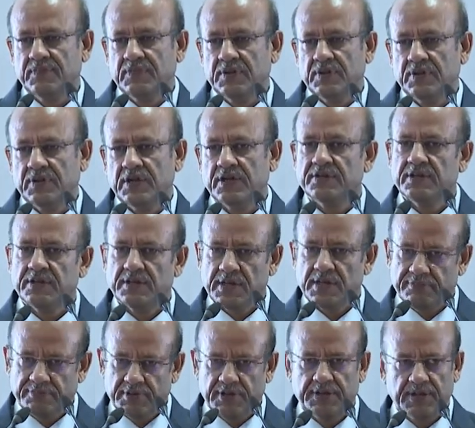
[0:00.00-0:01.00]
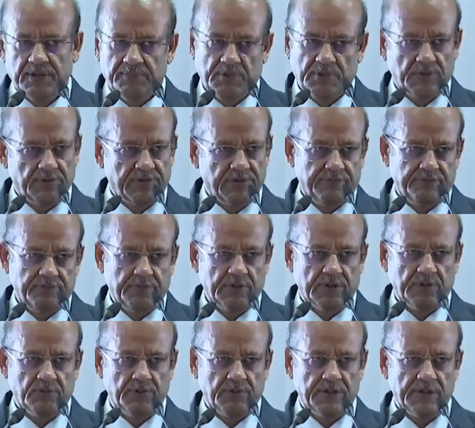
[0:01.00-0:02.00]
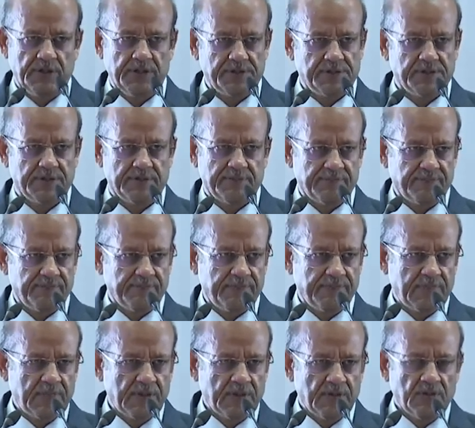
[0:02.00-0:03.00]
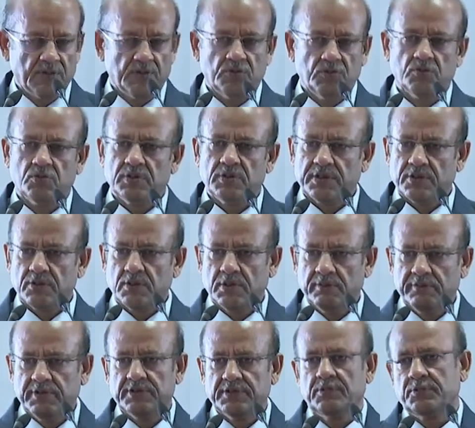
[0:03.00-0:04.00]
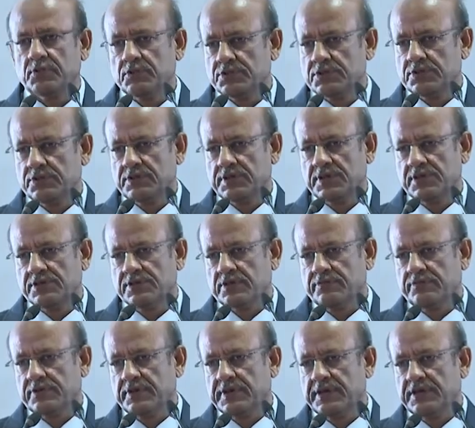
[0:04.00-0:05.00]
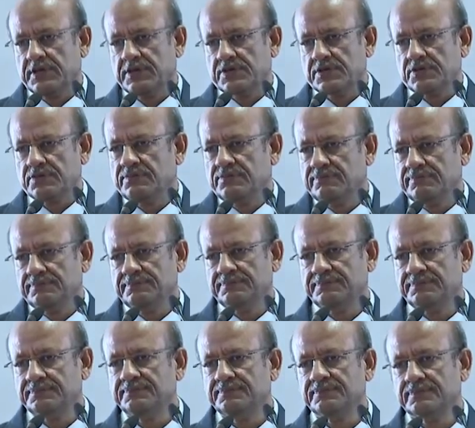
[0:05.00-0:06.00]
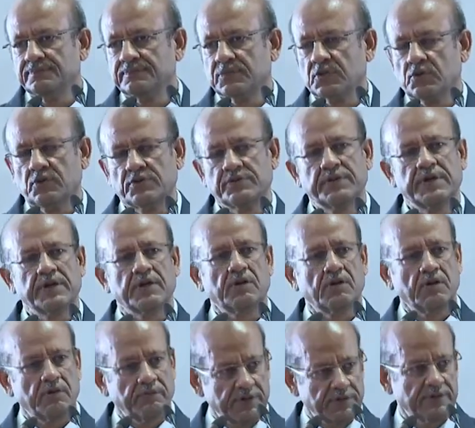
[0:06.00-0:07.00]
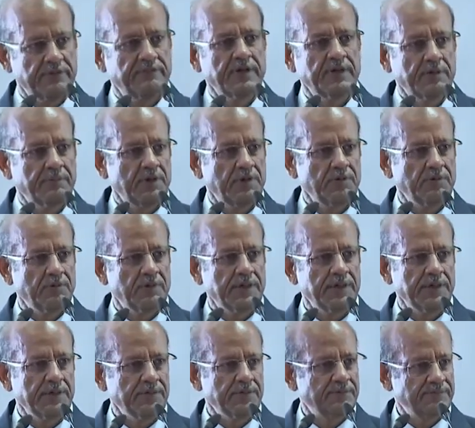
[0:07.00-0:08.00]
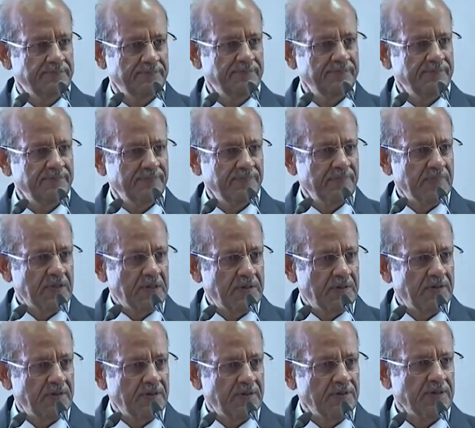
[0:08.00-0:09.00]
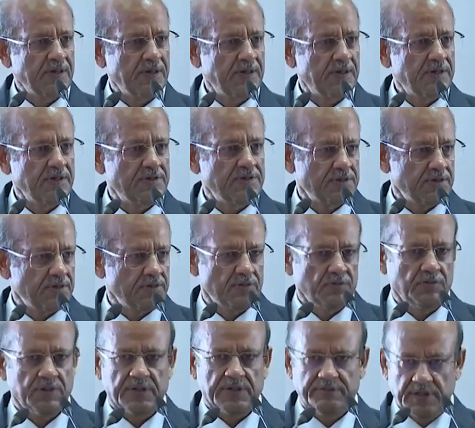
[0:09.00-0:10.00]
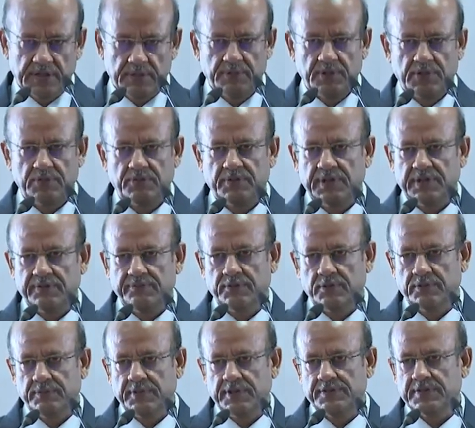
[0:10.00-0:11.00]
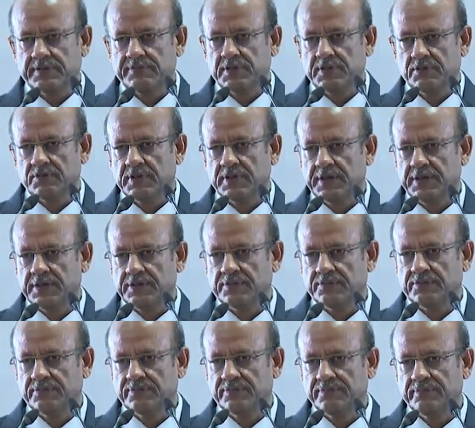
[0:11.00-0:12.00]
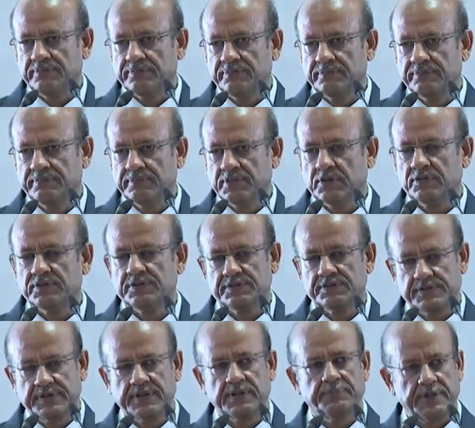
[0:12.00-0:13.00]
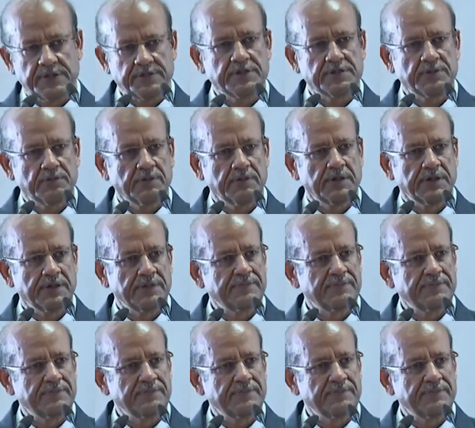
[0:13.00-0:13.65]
And then every time, because if you are a good relation, you can always approach your teacher for any issue, because they are always available to guide you. And there are teachers who are available 24/7 to guide you, because it's their passion only.